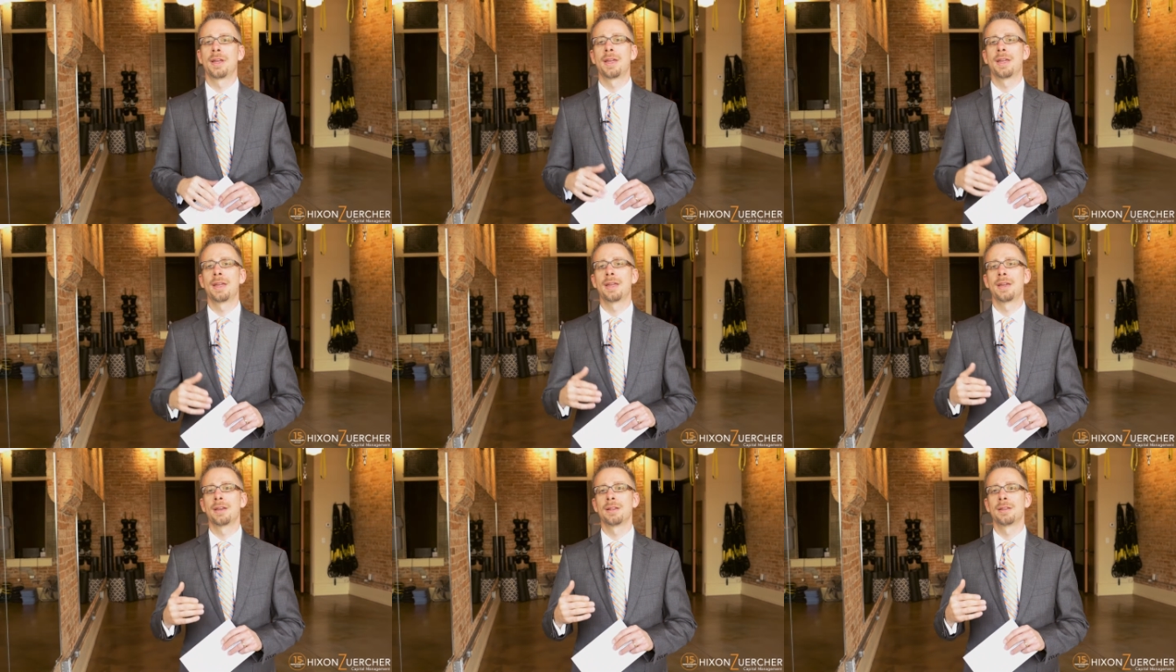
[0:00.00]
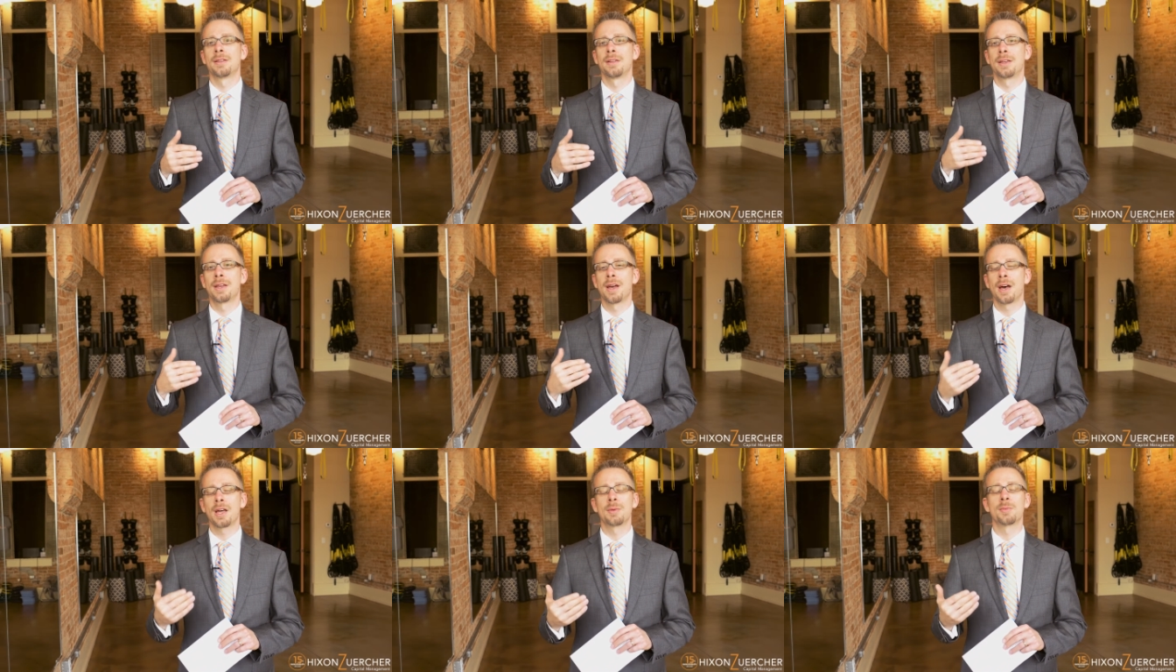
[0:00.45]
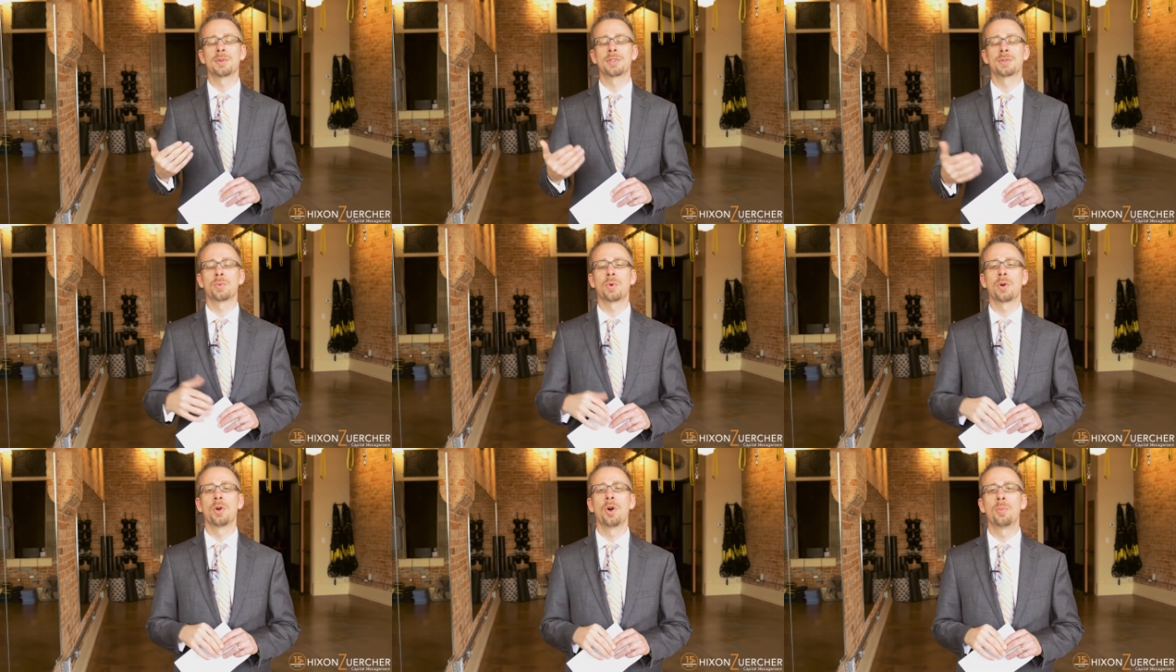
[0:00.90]
and
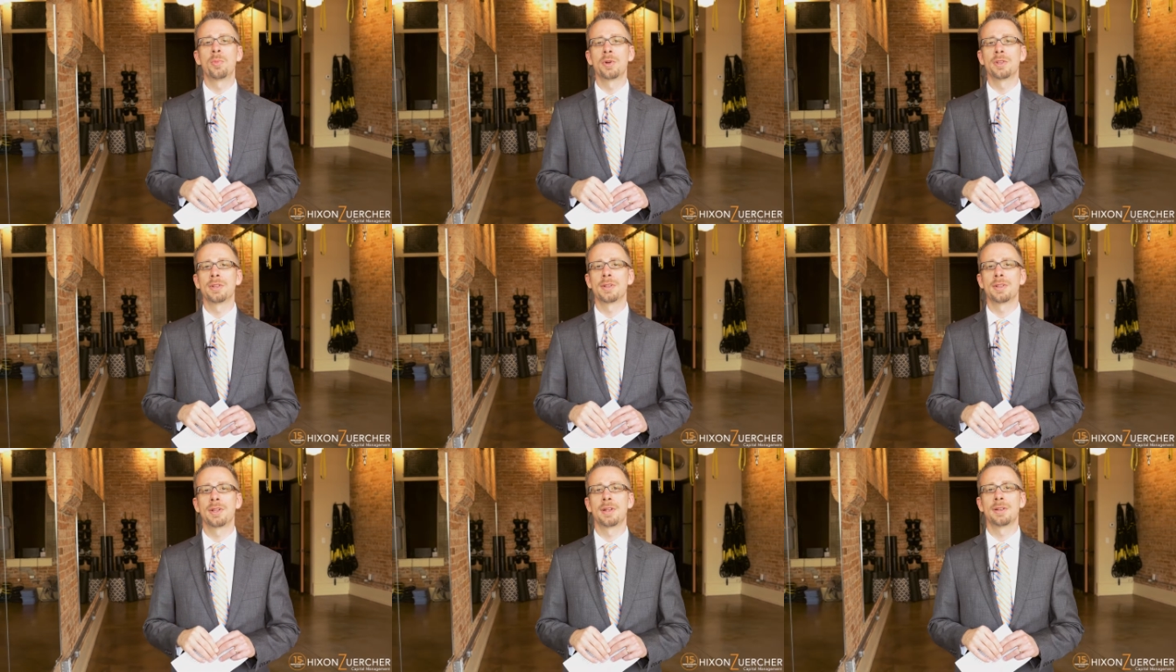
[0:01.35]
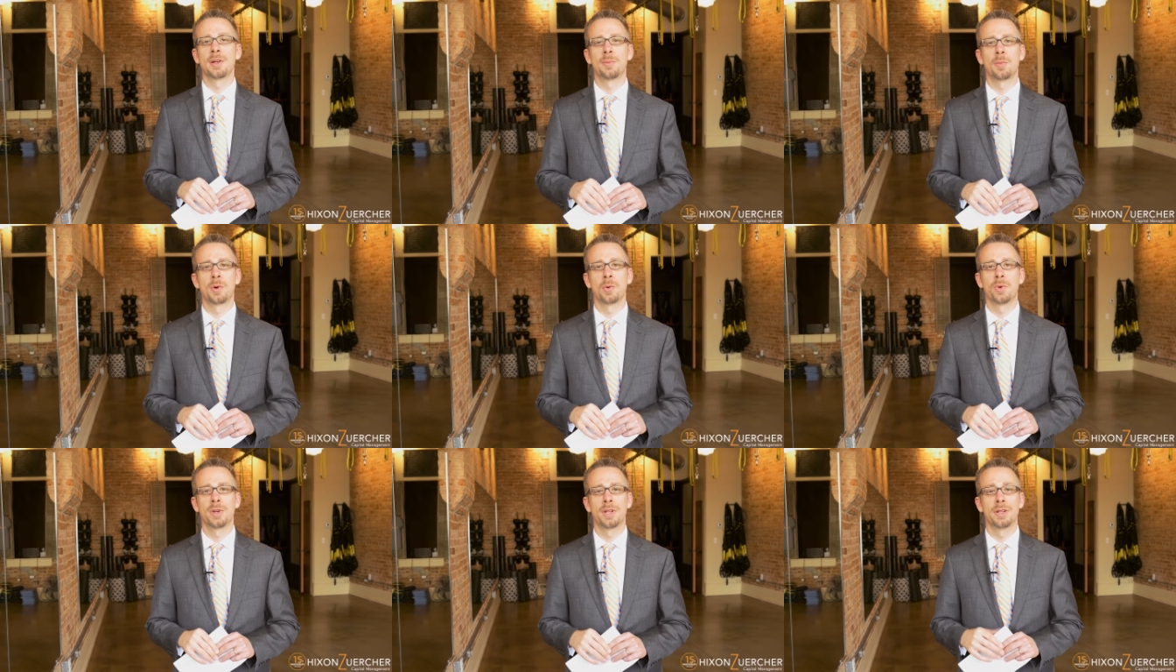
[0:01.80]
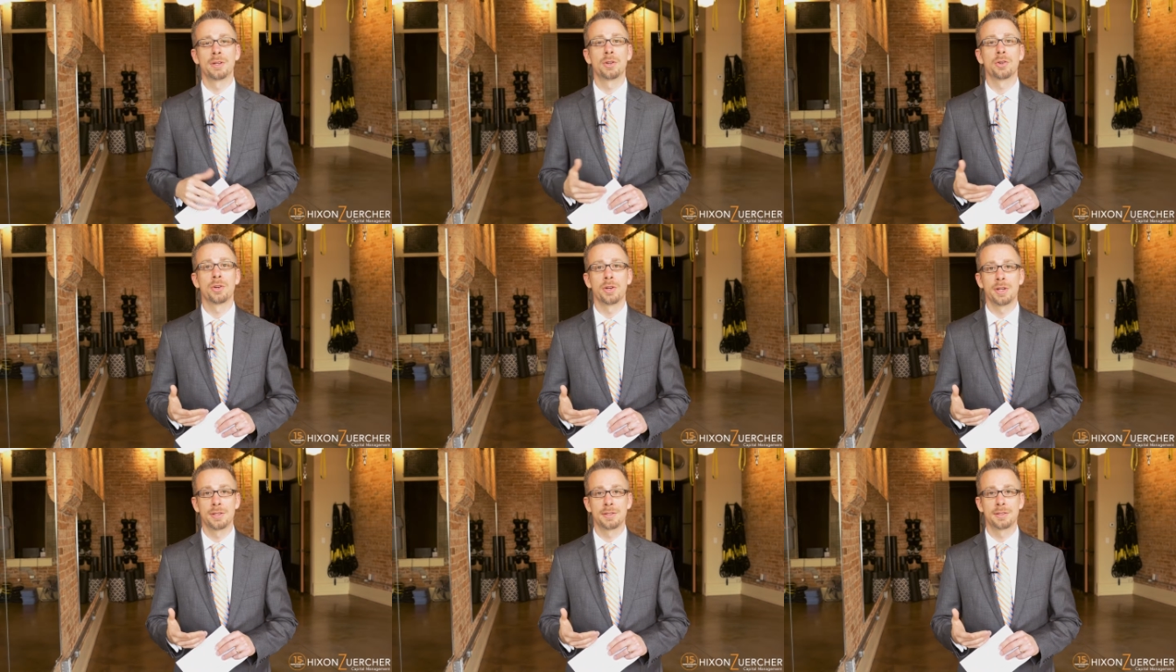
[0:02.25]
economists were hoping that that number would
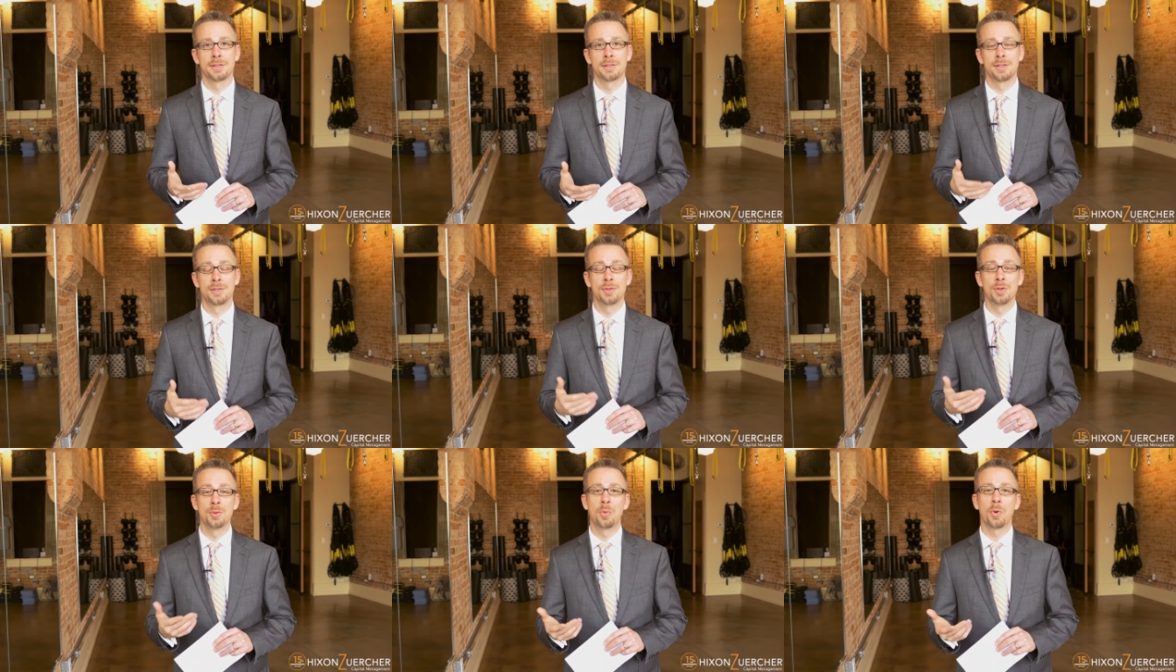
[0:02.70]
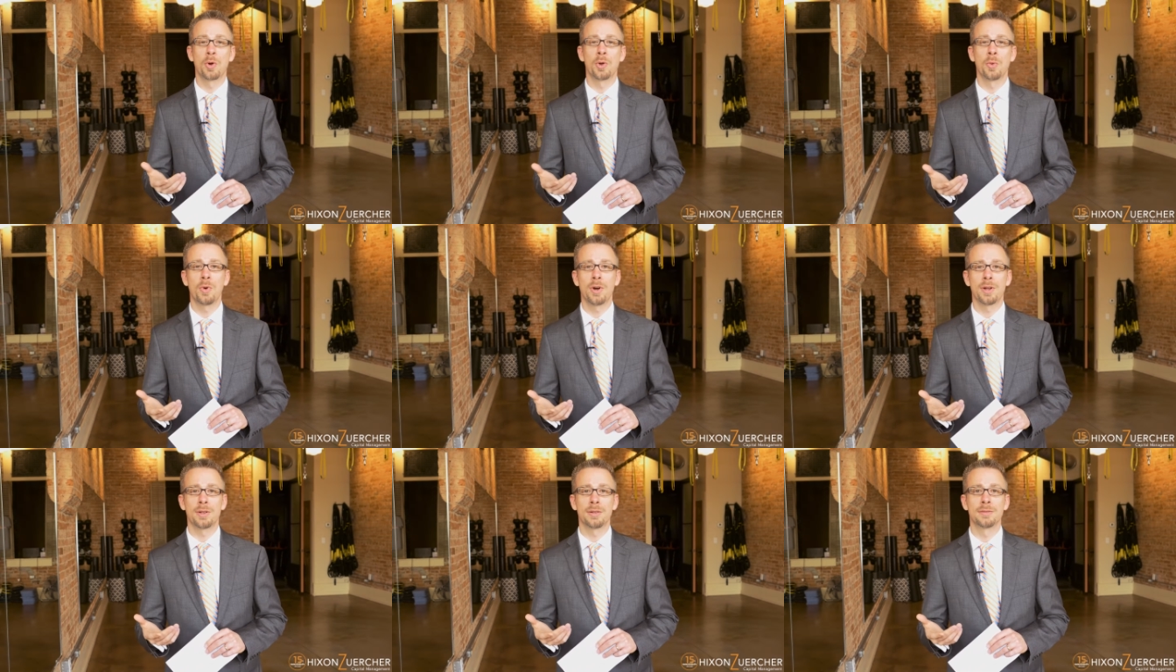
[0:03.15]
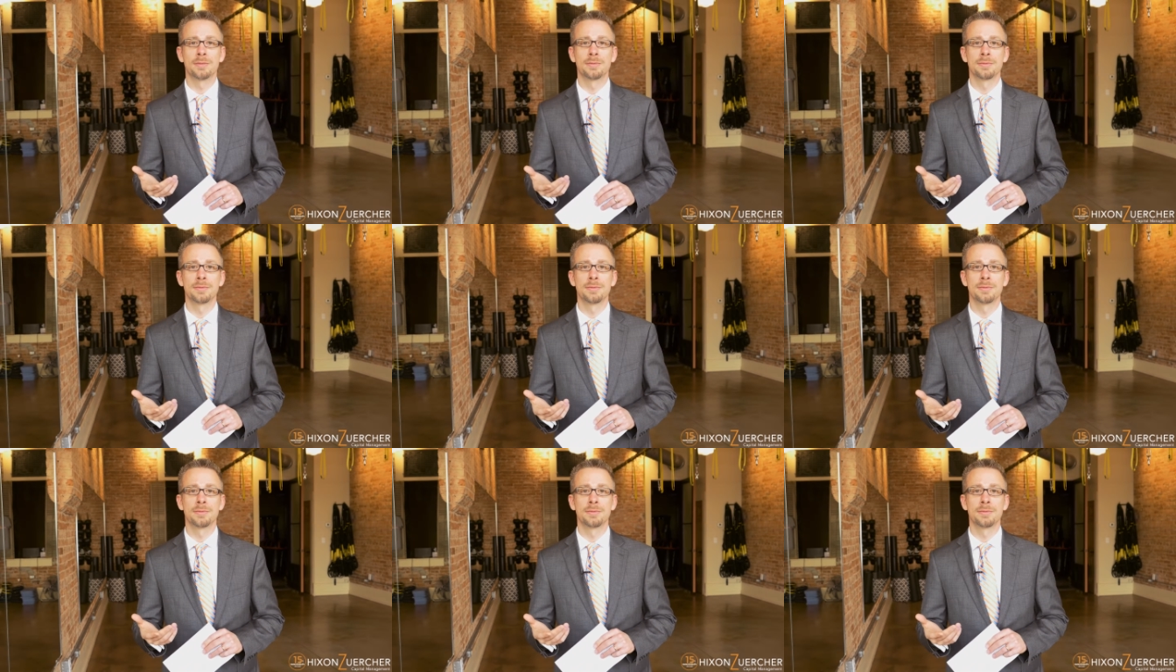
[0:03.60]
increase to two point one.